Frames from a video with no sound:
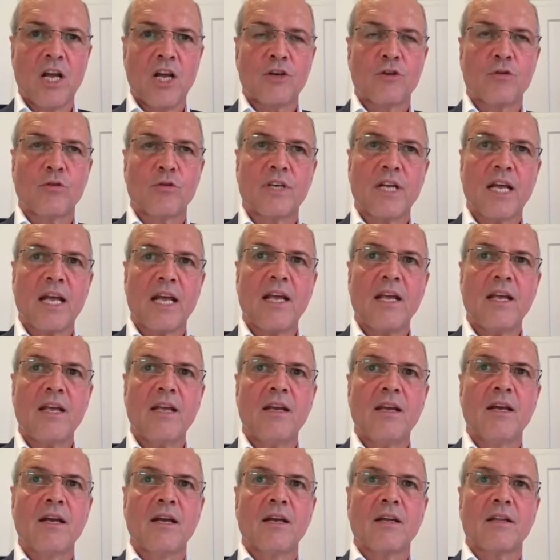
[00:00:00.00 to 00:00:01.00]

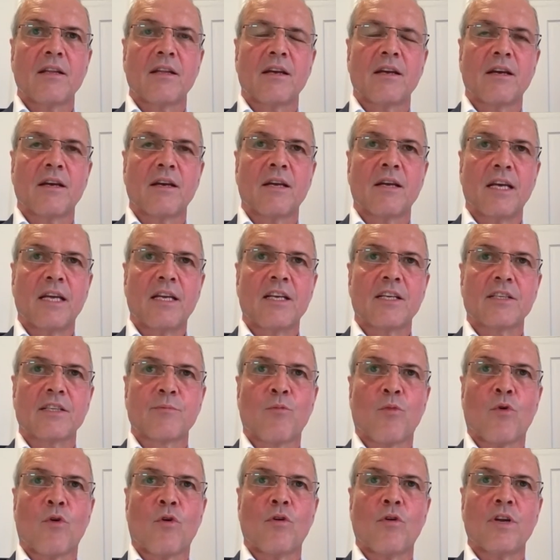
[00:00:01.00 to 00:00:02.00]
Today, uh, it is
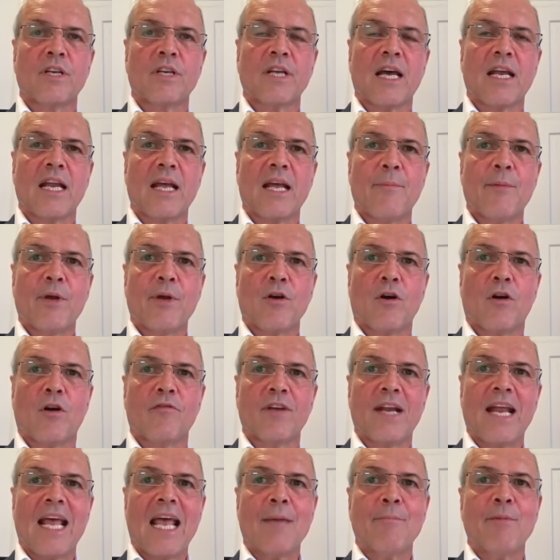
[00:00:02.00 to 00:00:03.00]
more a dynamic of
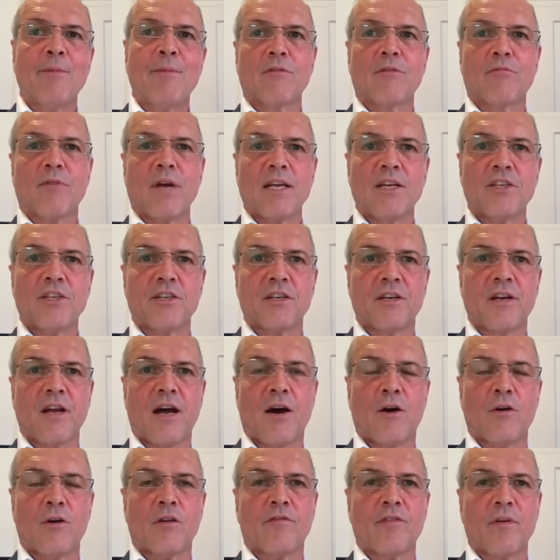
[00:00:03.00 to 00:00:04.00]
an emigration
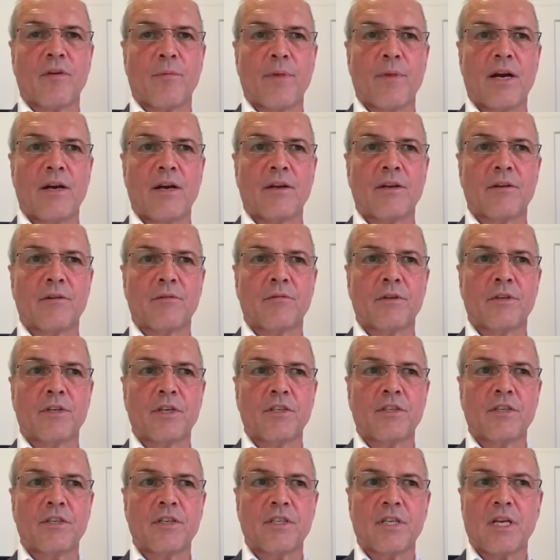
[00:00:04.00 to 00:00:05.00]
out of American
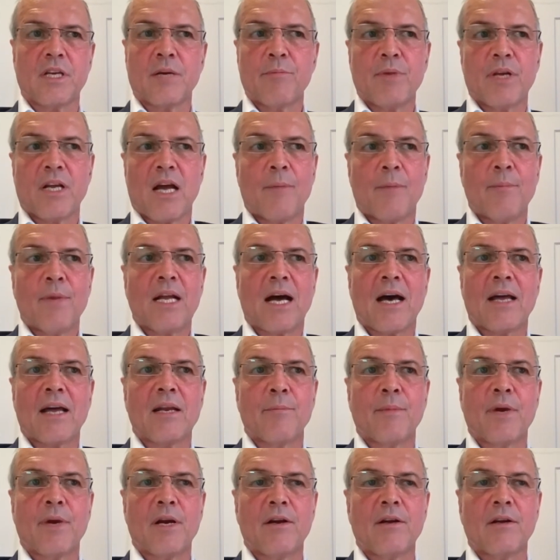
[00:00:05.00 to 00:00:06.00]
traditions and becoming
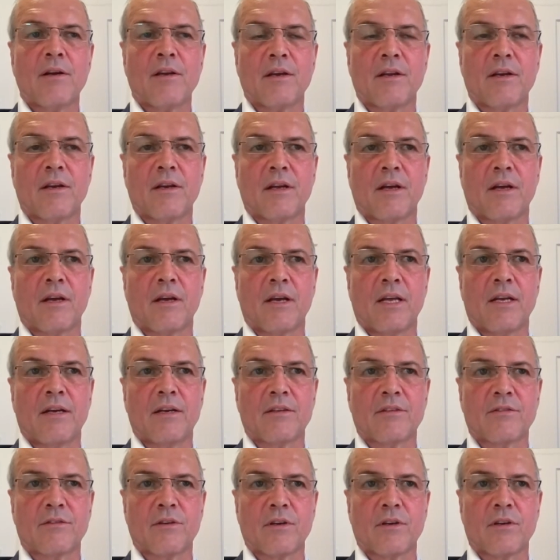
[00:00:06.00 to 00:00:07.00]
un-American uh, in a
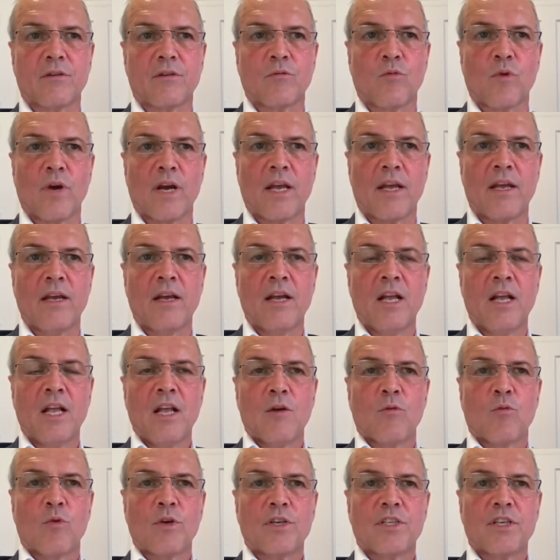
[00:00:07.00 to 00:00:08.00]
certain way,
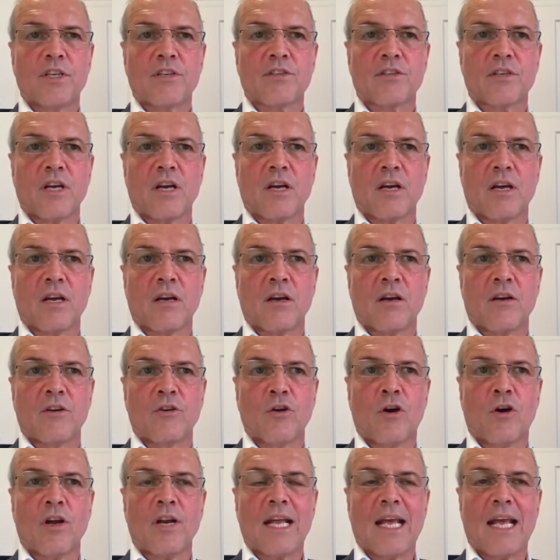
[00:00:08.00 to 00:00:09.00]
which is uh,
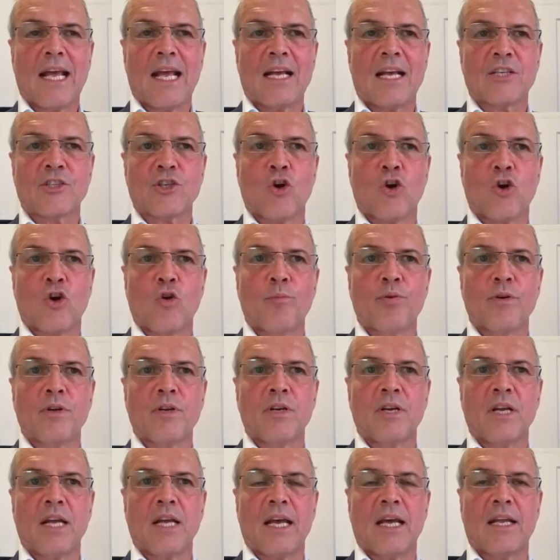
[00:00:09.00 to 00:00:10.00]
not as
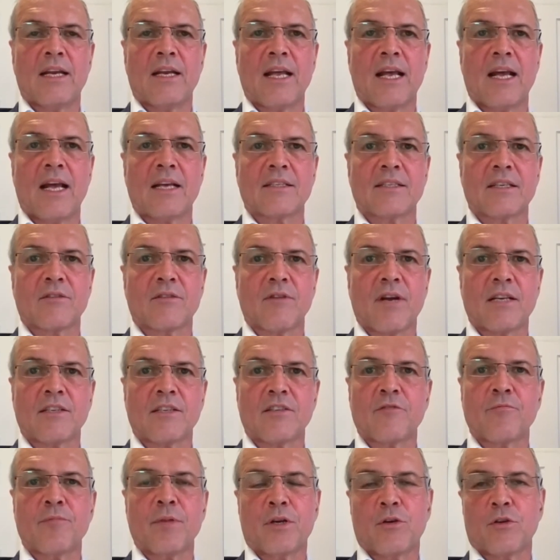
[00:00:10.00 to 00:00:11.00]
open and as
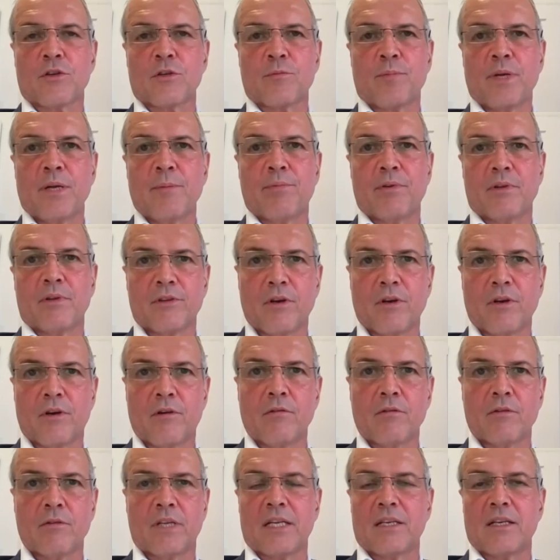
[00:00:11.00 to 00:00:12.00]
aggressive because people
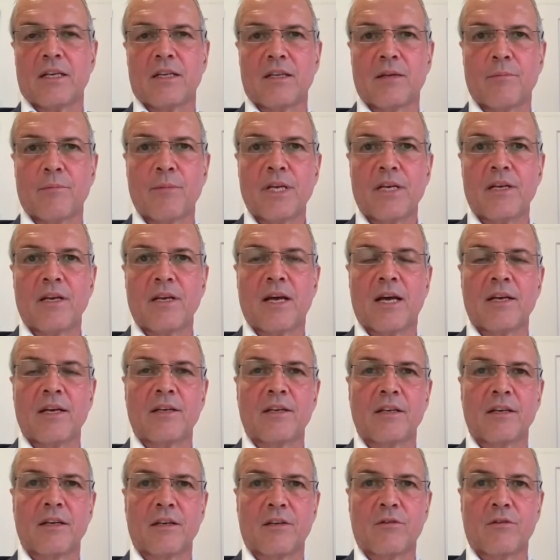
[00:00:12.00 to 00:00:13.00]
know that in the mid
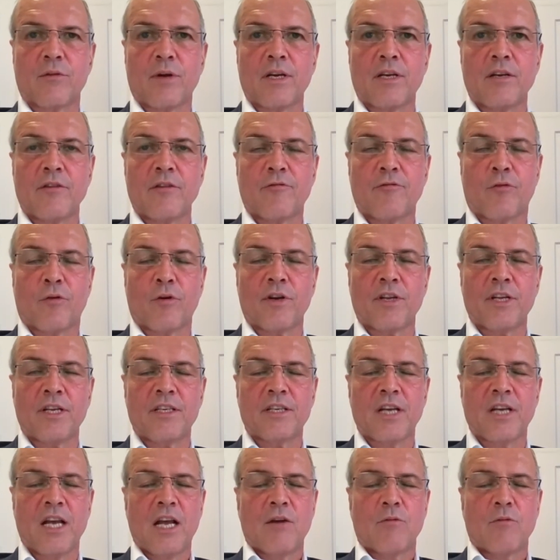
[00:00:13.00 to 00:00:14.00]

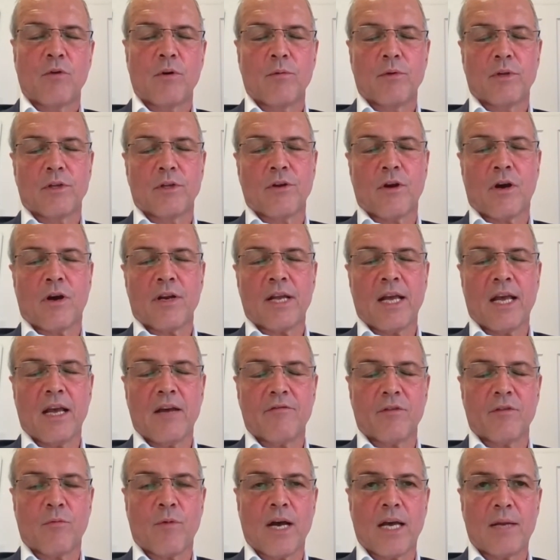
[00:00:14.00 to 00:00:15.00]
2040s we will not
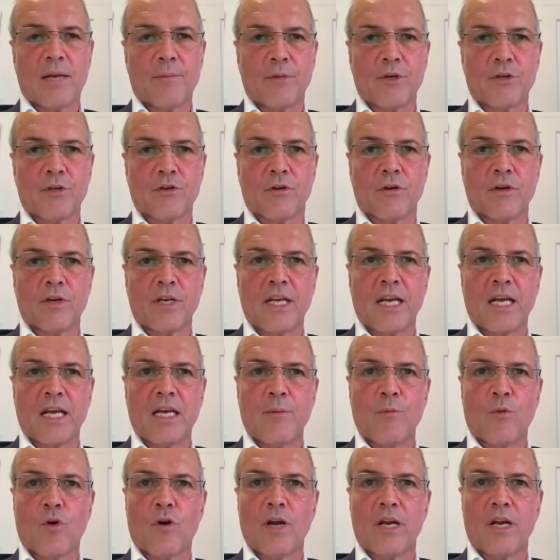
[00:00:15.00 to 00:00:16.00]
have a wide majority
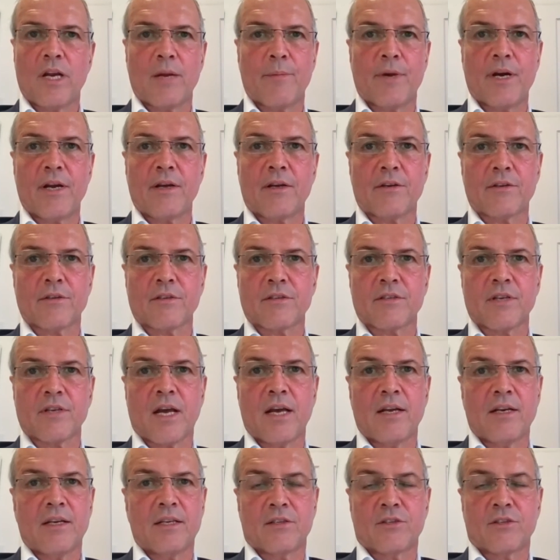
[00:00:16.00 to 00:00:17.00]
anymore, and American
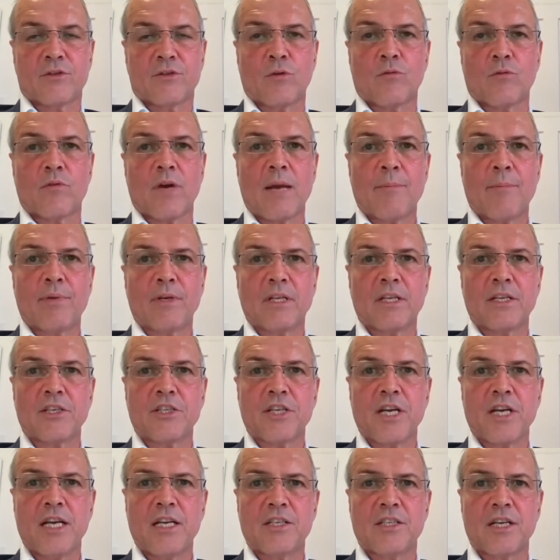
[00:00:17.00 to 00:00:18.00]
society is so rapidly
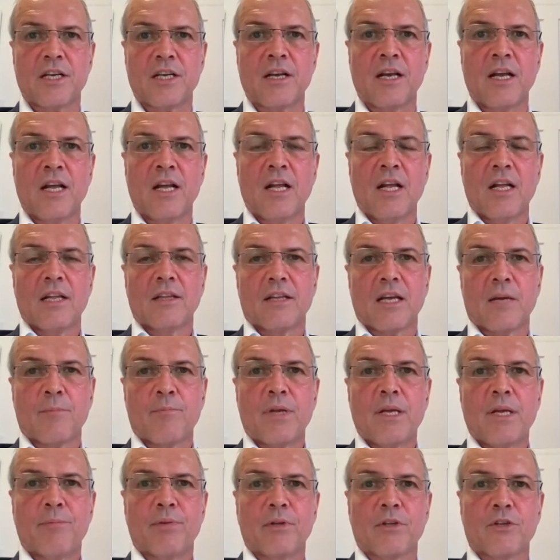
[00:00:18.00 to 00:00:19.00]
changing that
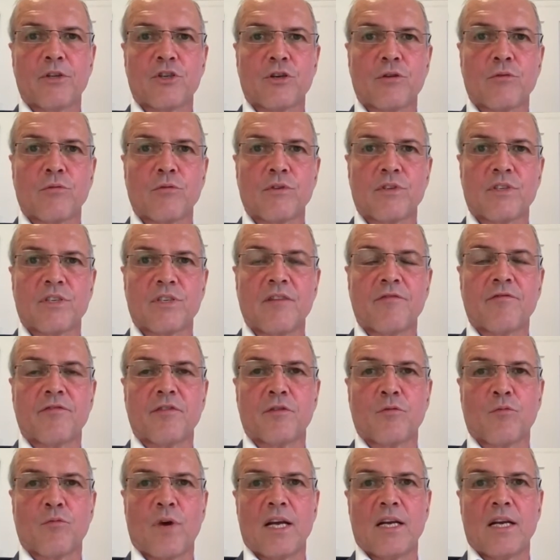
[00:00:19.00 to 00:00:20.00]
people chose
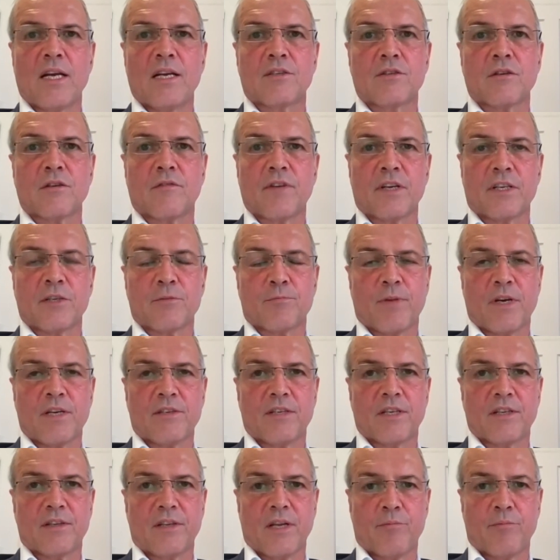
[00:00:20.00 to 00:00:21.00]
different ways of
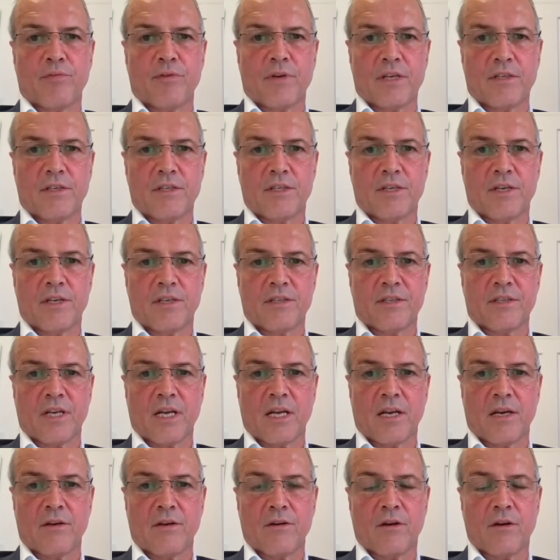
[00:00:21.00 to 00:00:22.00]
expressing their prejudice
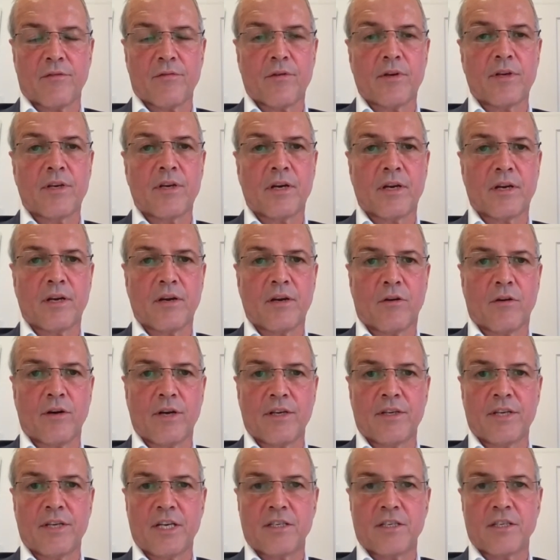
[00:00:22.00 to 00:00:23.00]
and authoritarian
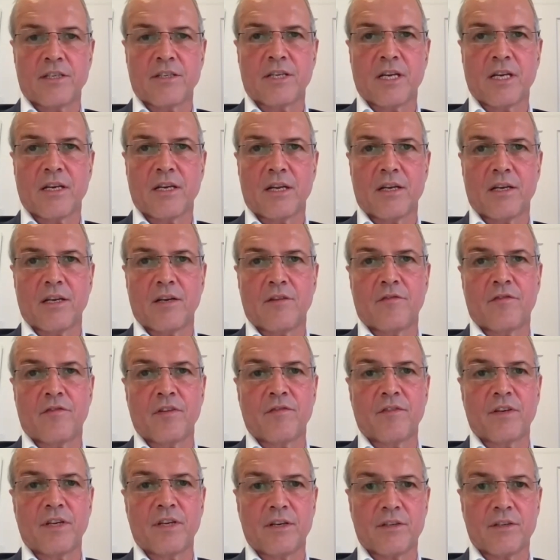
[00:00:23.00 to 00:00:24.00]
orientations than they did
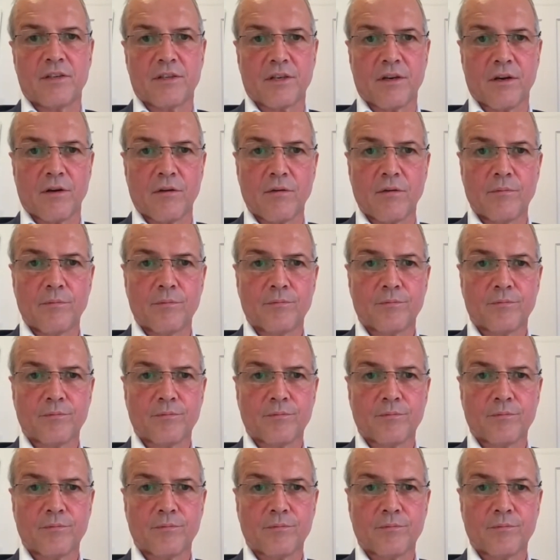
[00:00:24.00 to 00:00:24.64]
50 years ago.